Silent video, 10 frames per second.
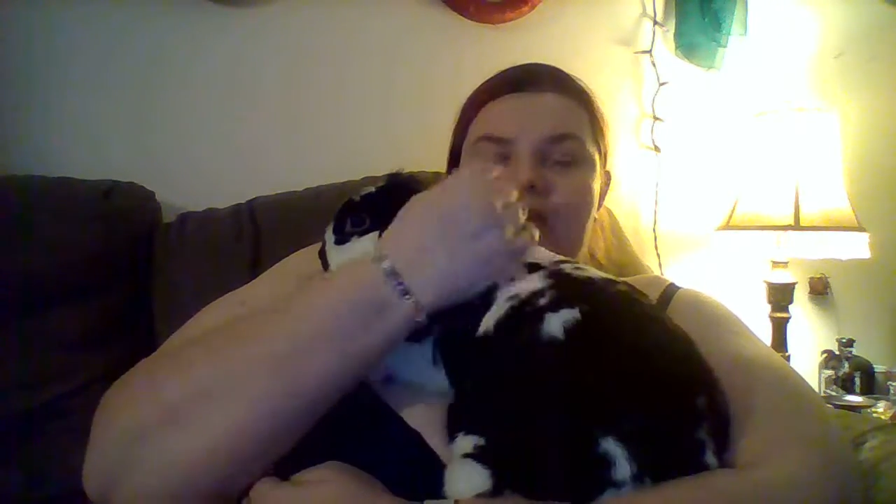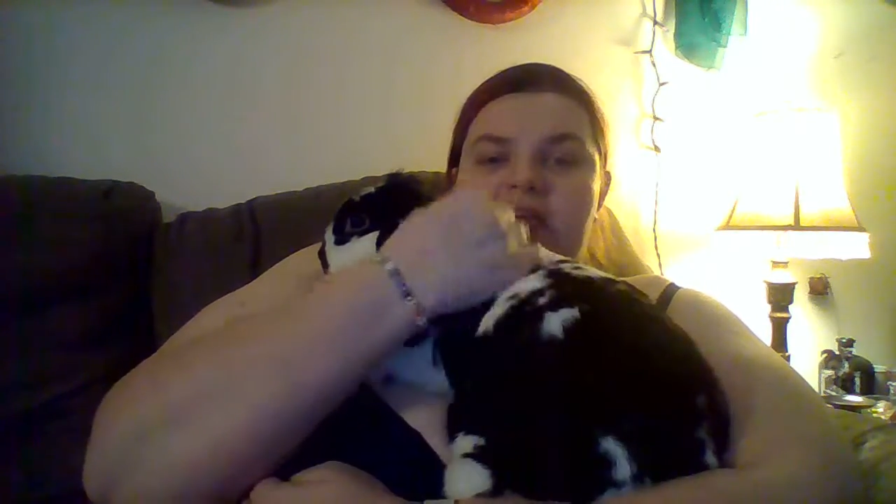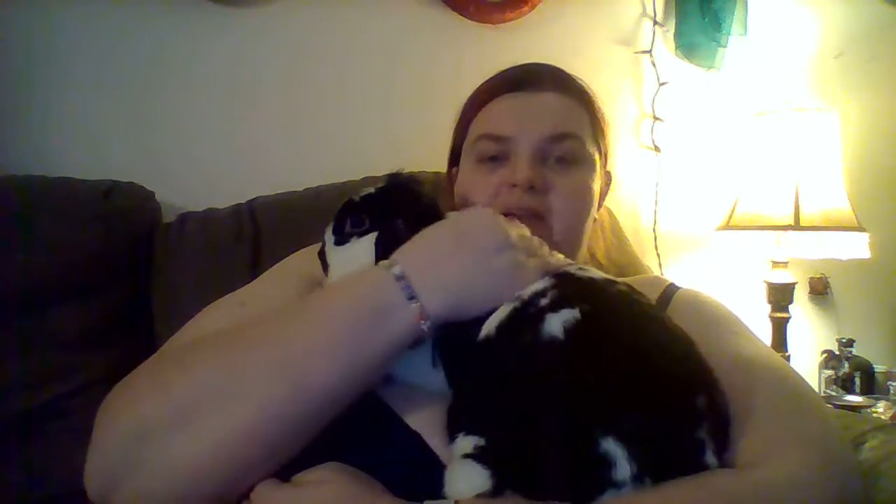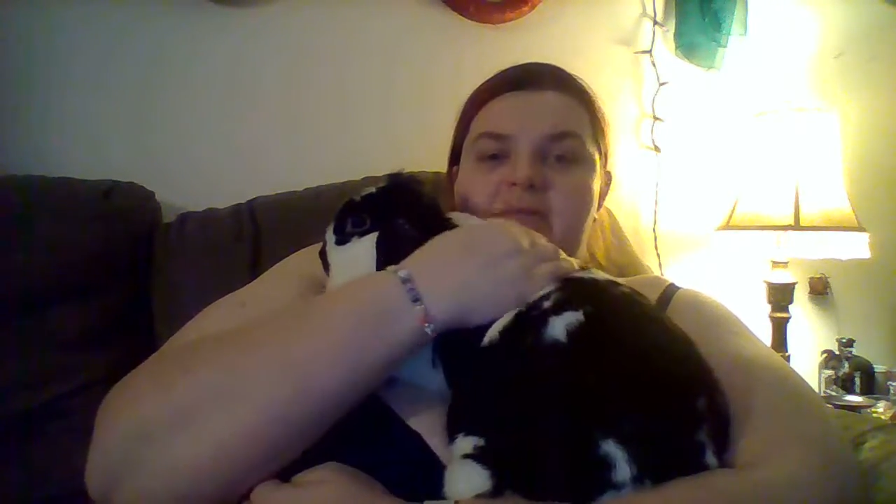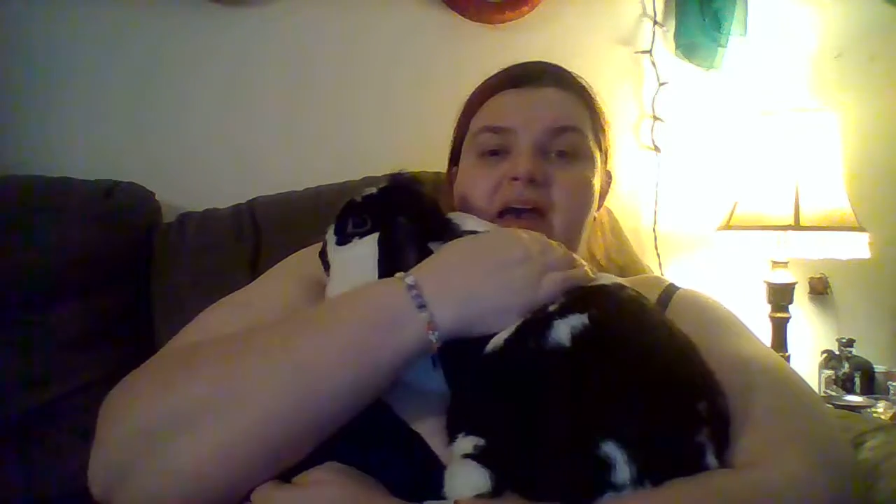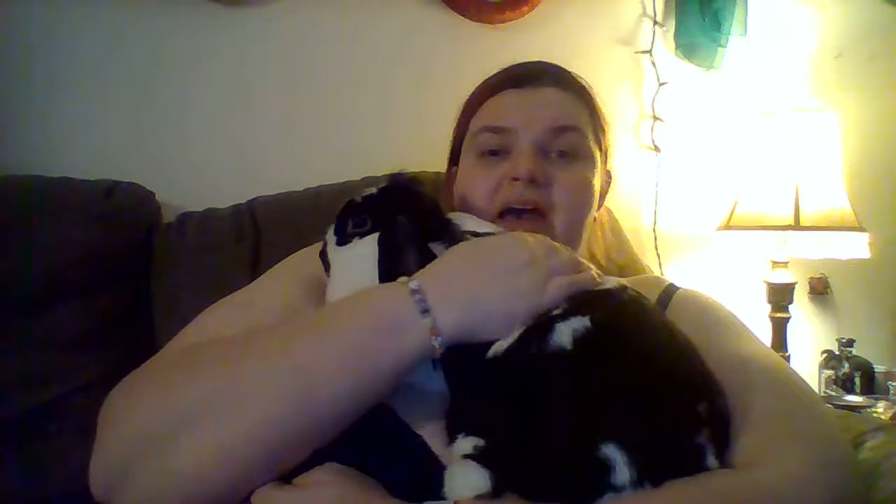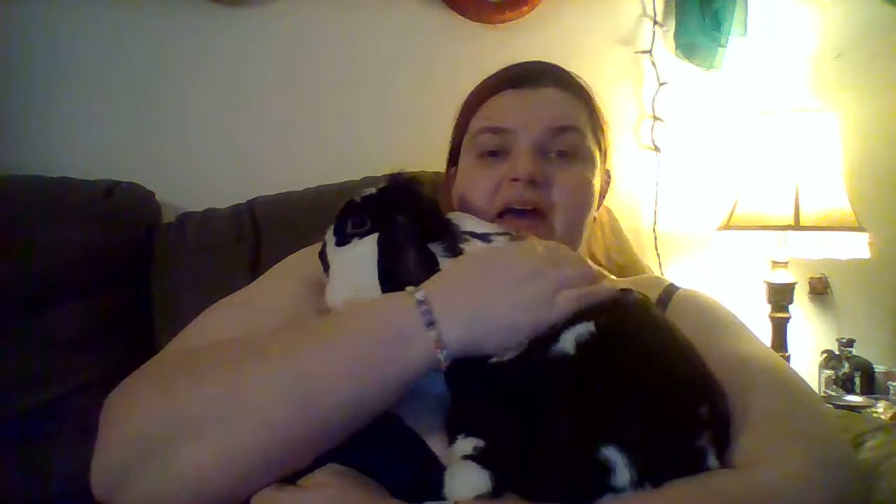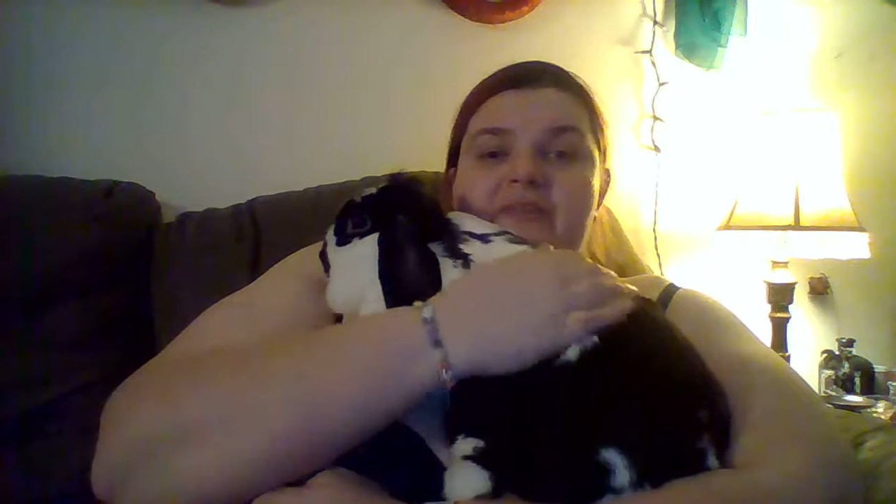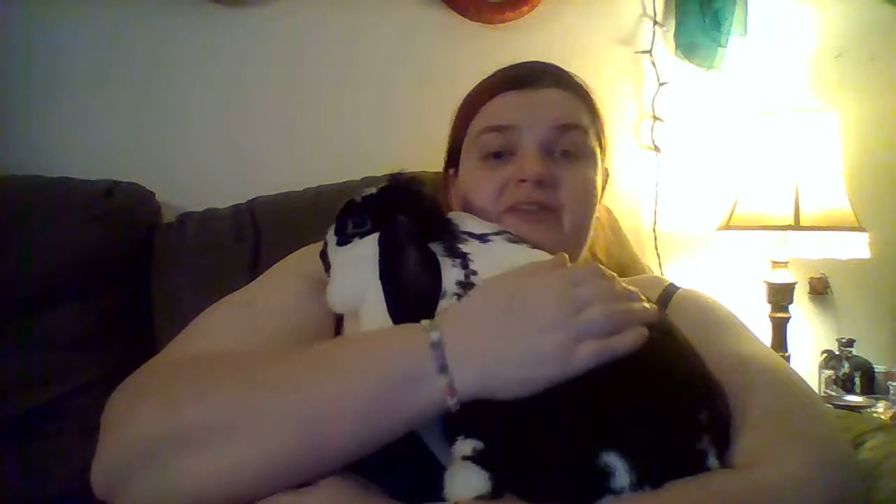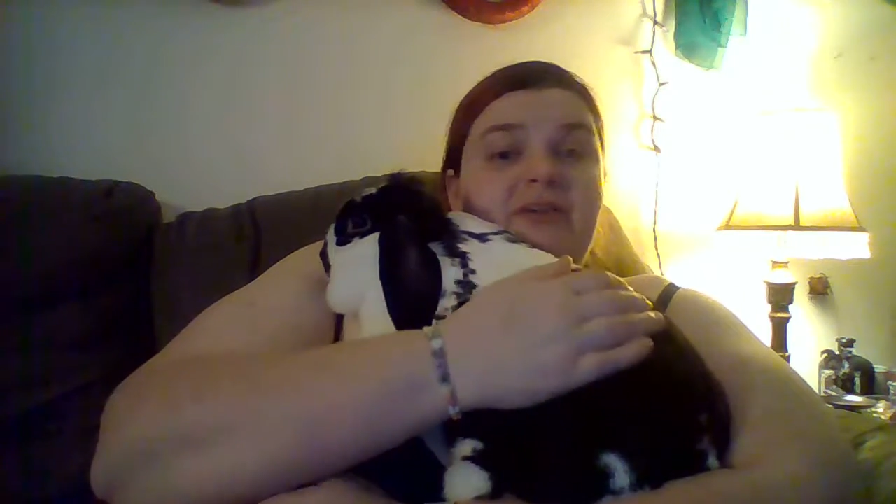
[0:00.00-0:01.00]
taking
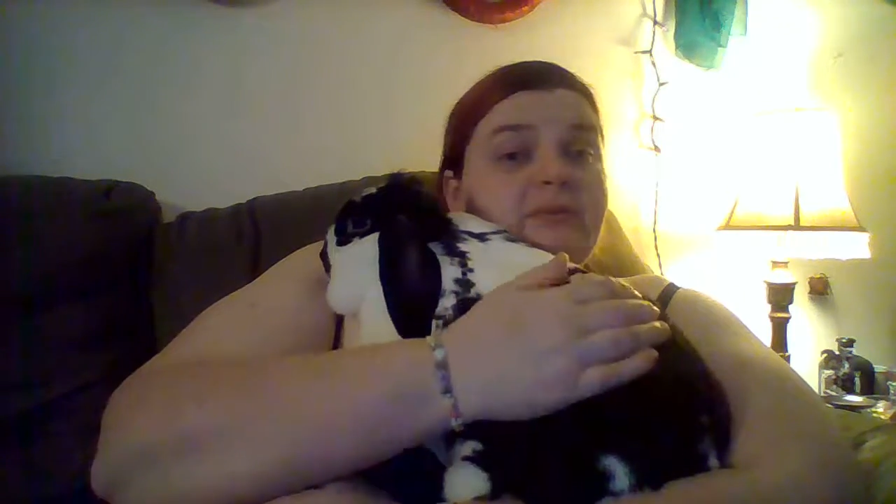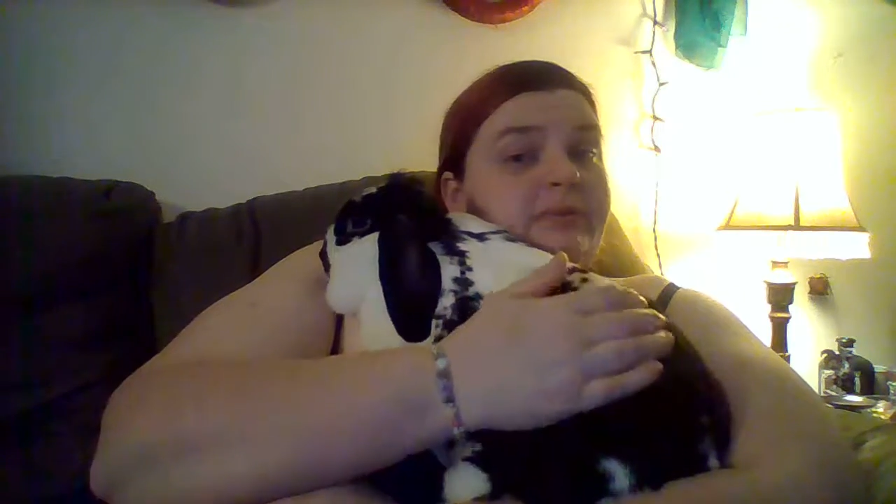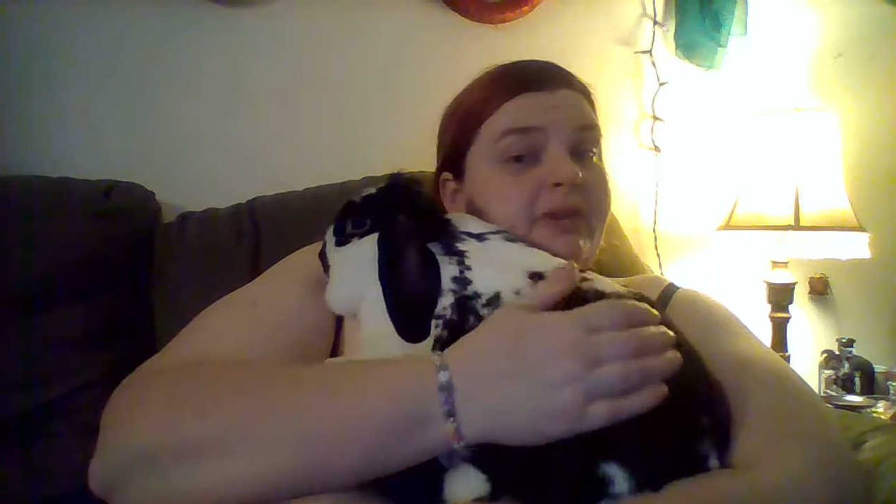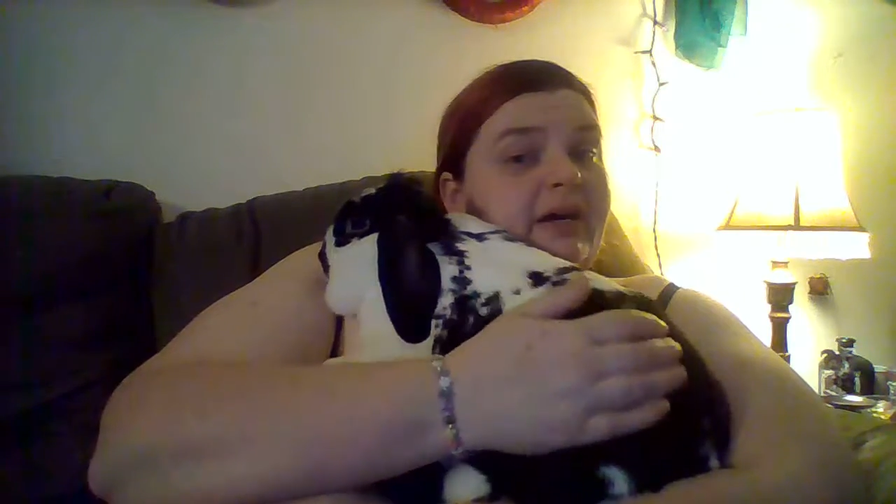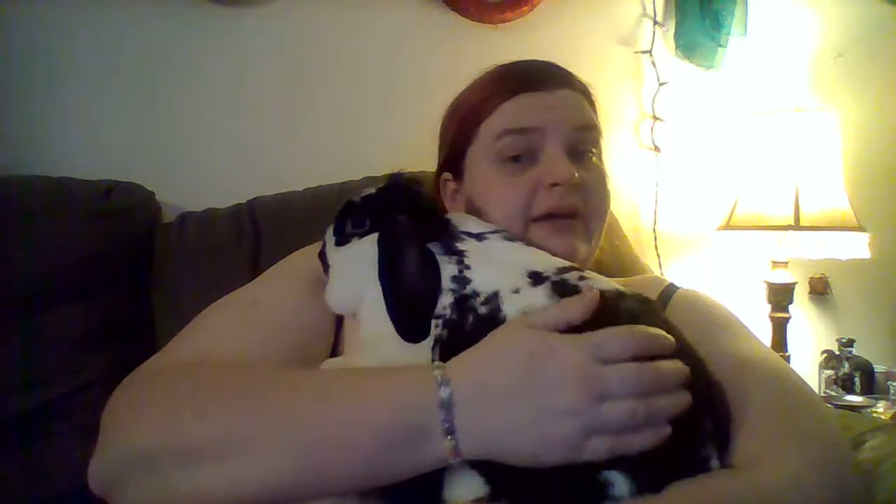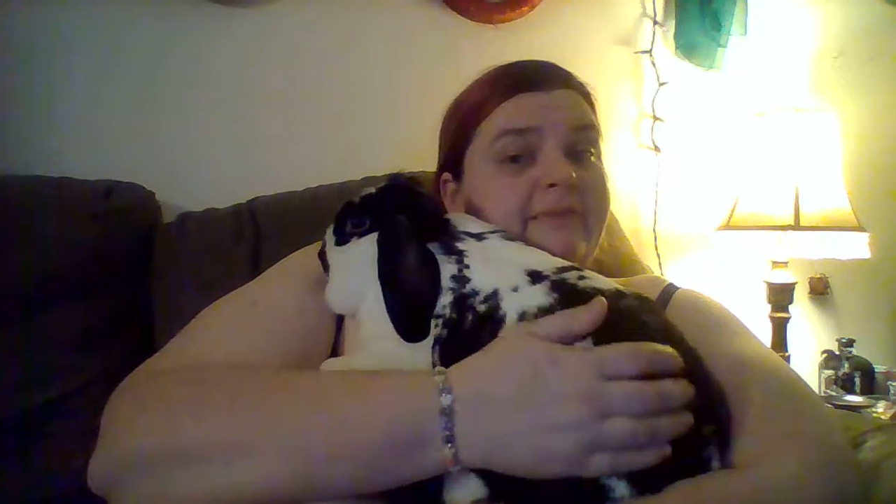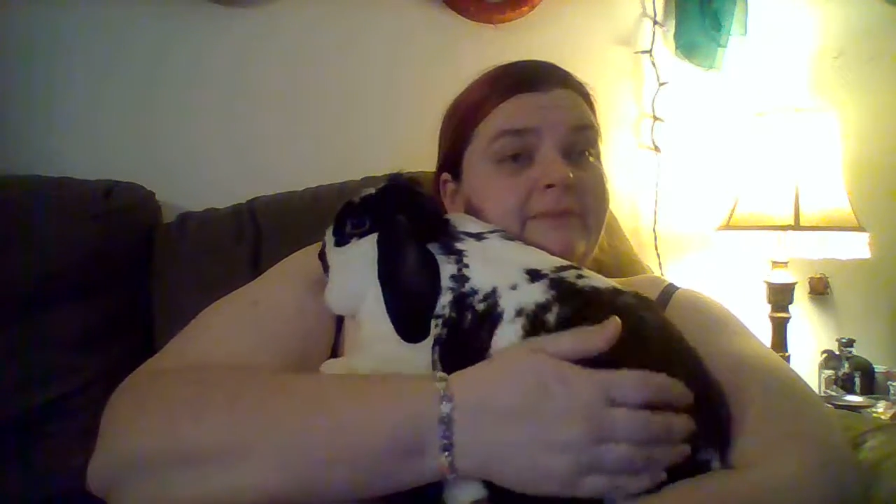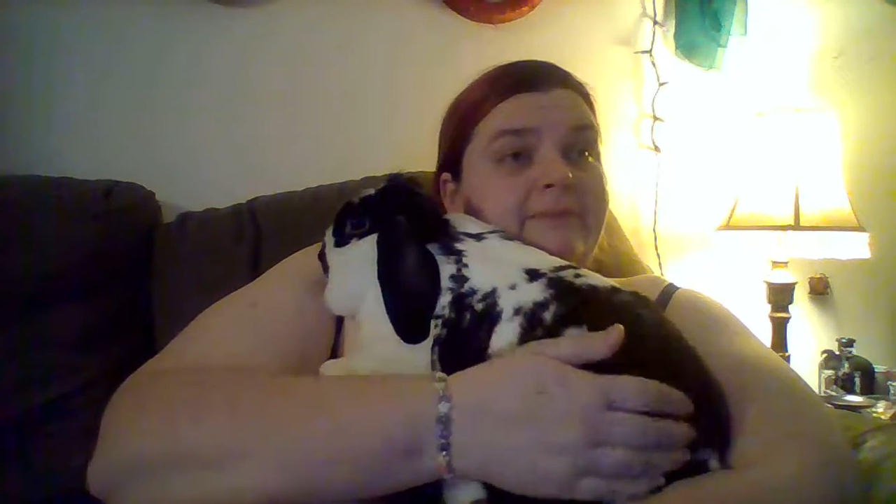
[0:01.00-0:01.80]
baths, some will not.